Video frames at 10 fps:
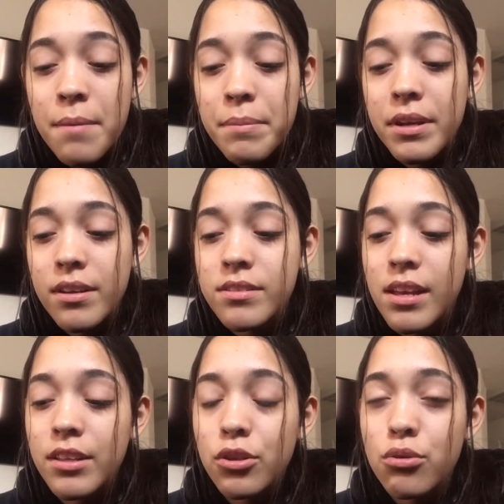because
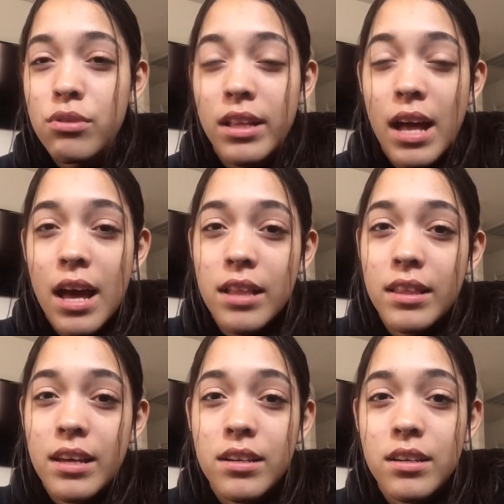they knew that I had
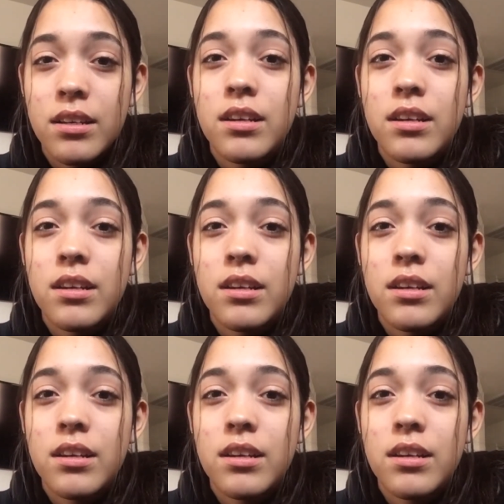like